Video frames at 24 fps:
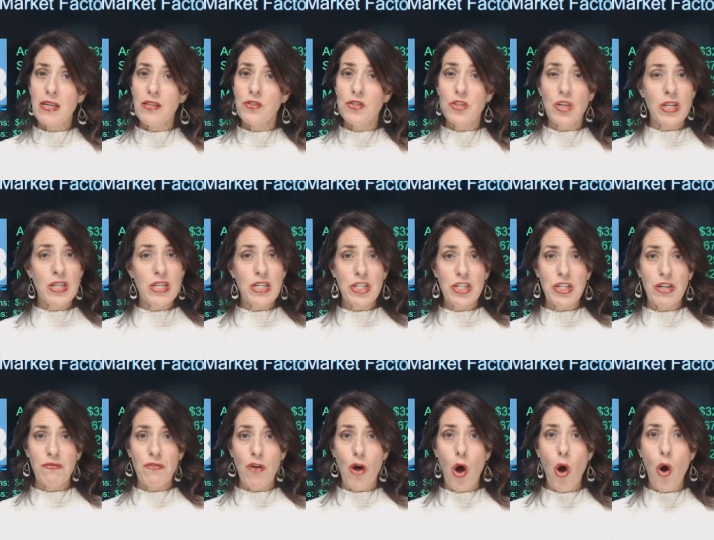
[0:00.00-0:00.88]
it is
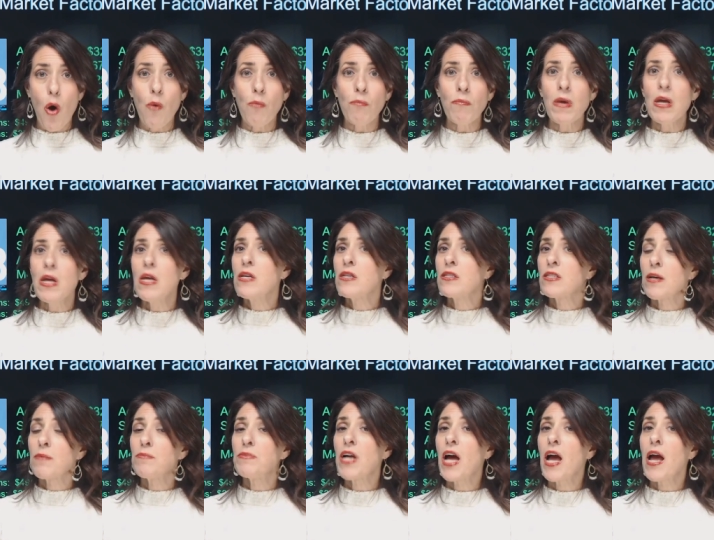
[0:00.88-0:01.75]
condition of the
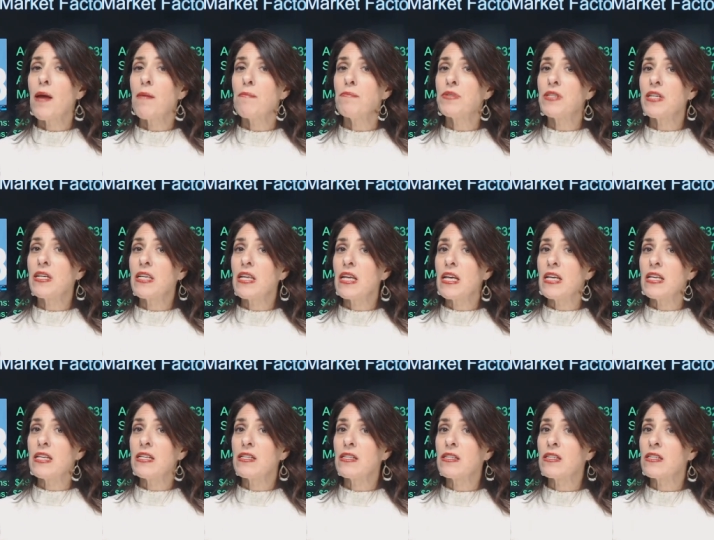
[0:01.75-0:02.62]
home, sometimes
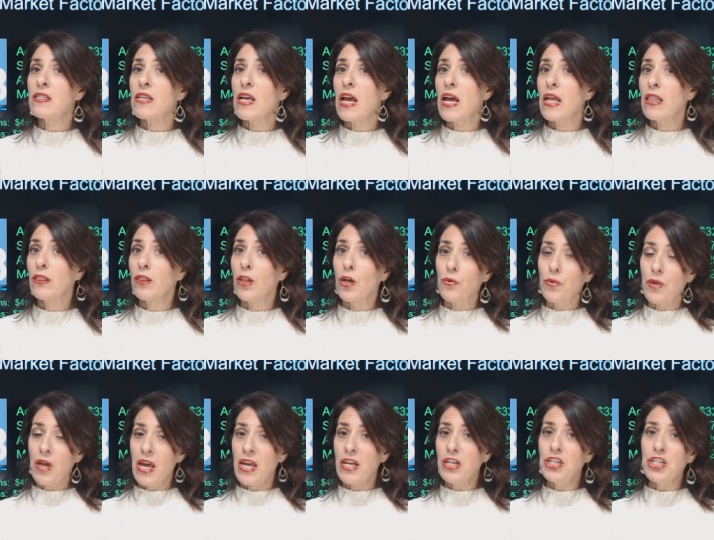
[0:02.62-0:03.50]
it is
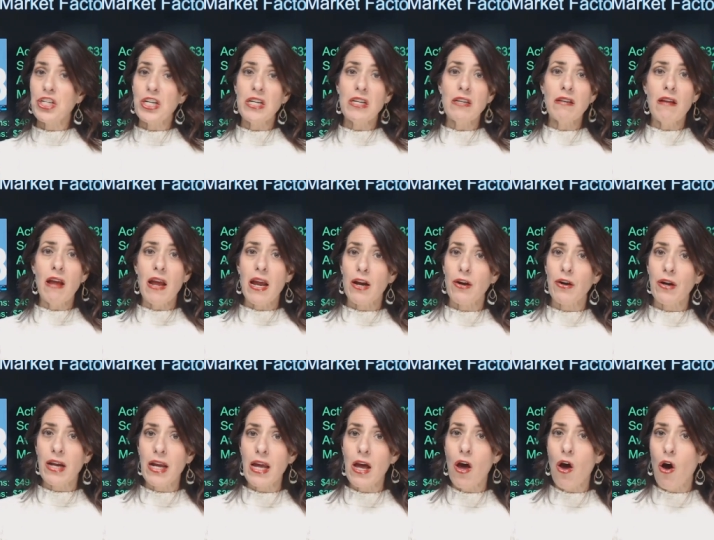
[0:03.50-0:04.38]

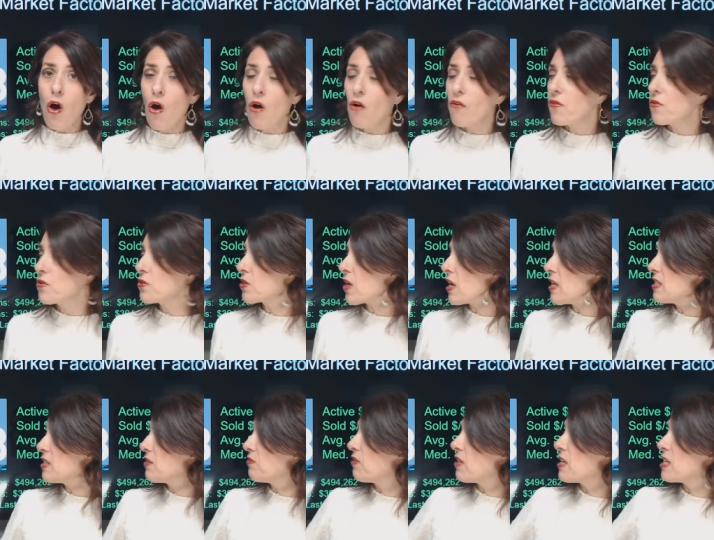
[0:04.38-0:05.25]
location, area, all
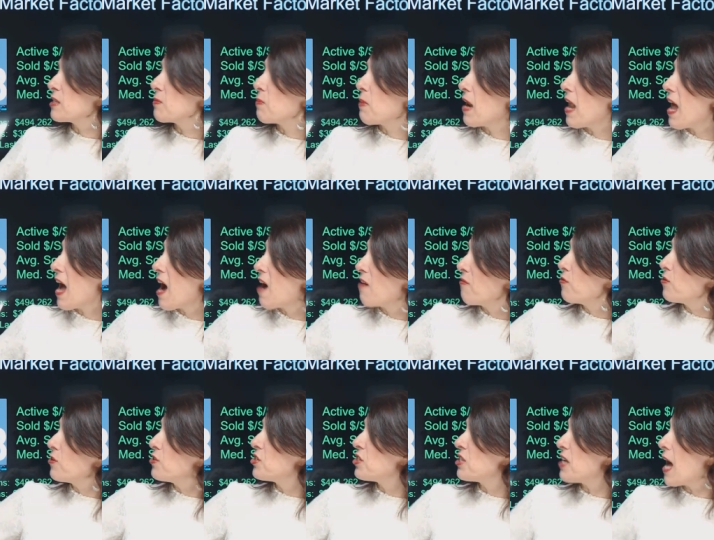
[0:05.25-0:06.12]
those kinds of things, but
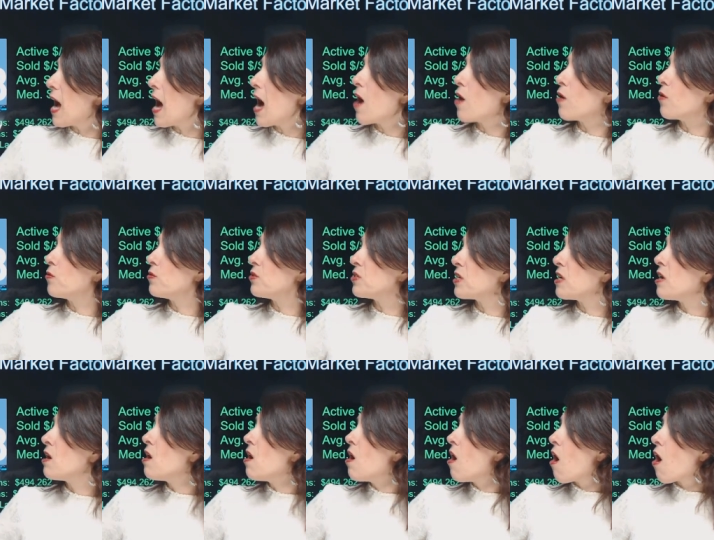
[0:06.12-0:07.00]
averaged
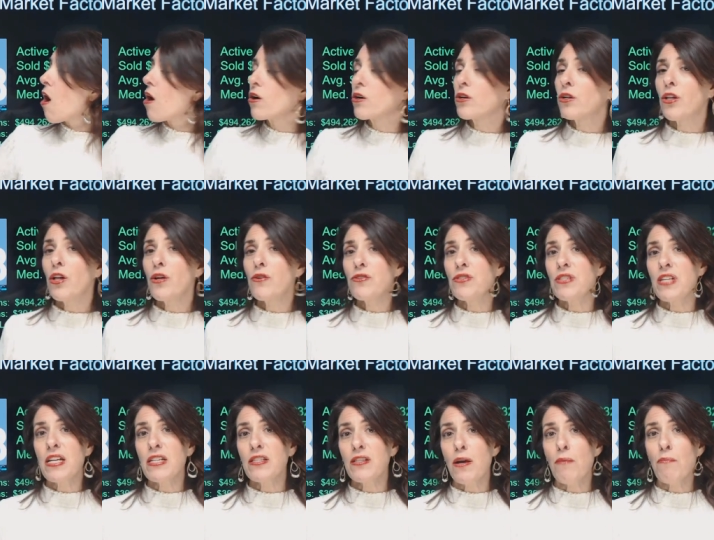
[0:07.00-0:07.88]
out, our
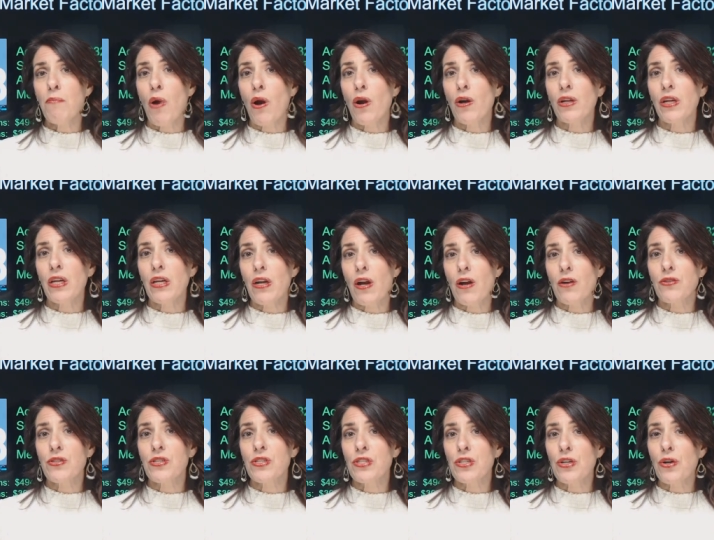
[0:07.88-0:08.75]
closed days on
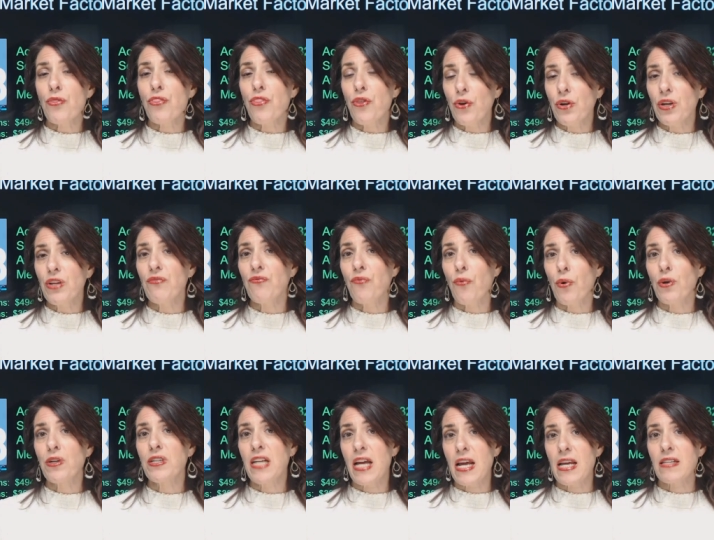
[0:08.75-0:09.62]
market are still
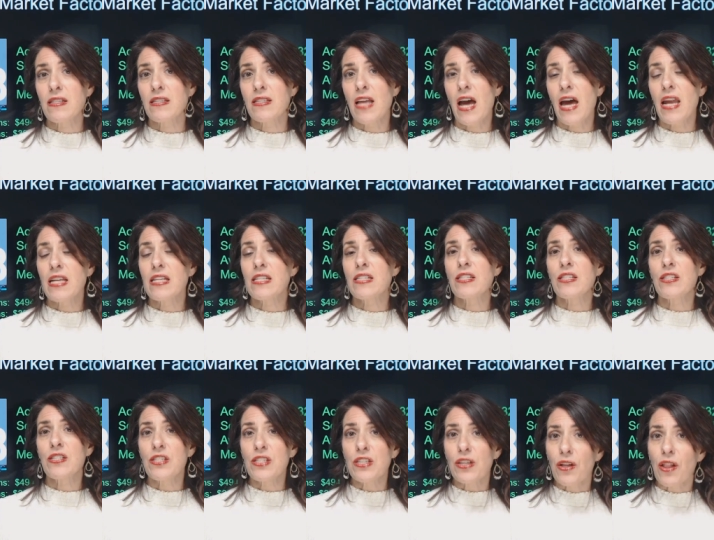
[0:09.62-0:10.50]
34 days.
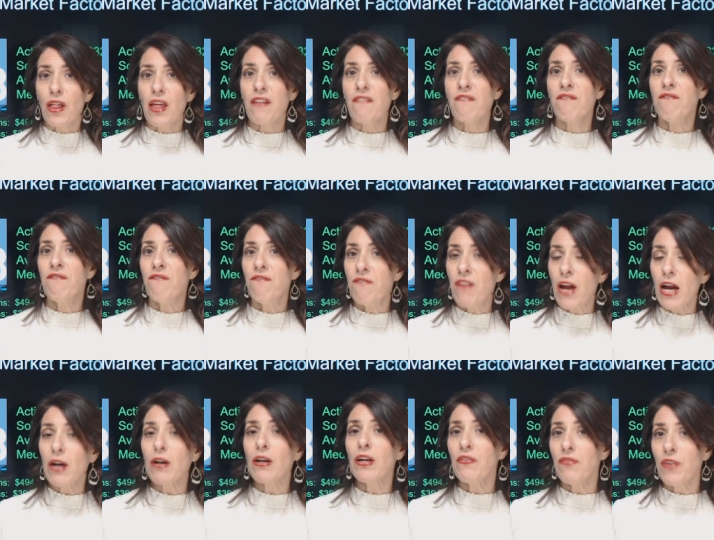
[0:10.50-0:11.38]
That is still a
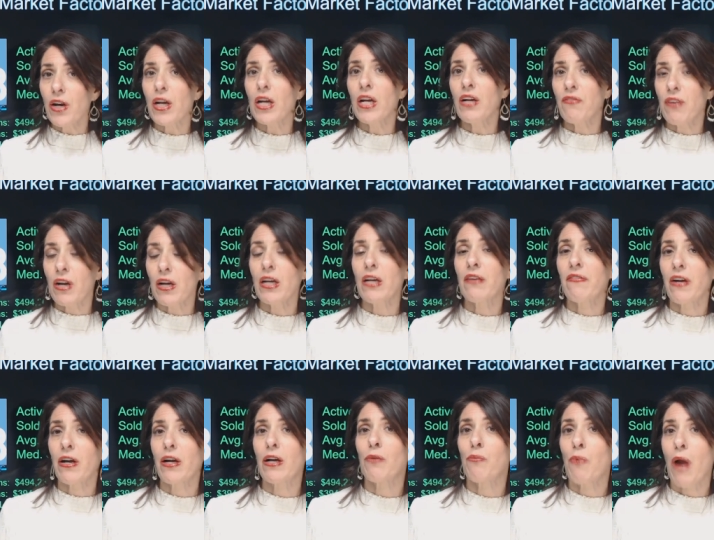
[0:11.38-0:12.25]
very, very,
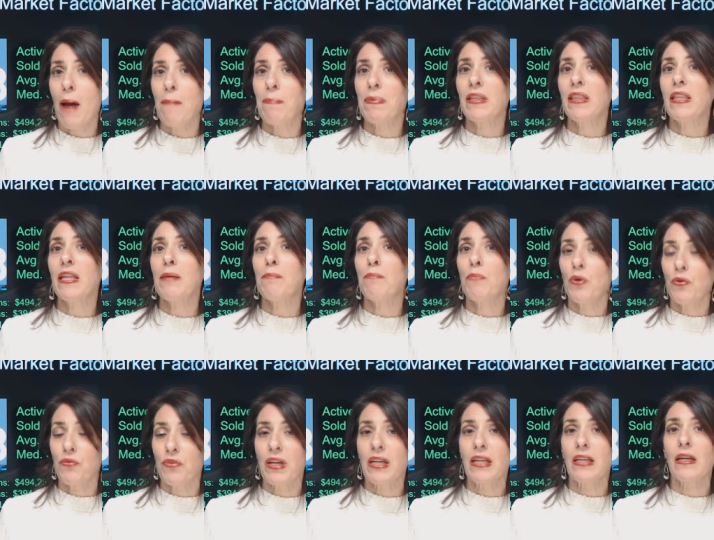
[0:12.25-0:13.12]
very, very
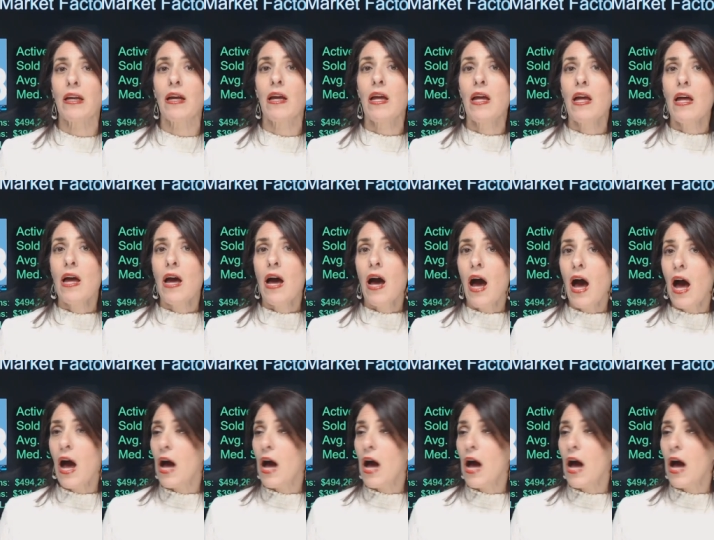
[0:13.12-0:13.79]
rapidly moving